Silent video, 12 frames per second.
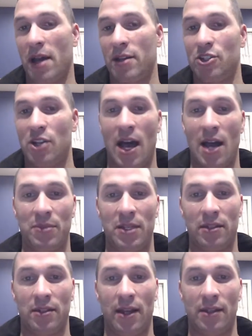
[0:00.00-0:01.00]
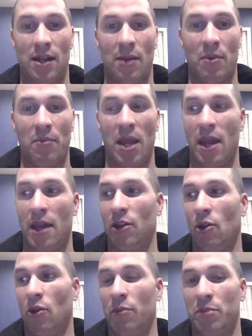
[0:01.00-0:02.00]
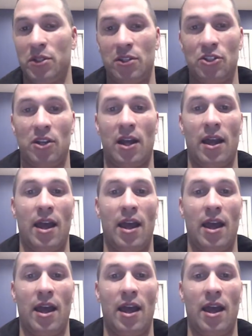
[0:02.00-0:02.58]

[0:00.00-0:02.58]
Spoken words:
my job dictates I'm a man, the position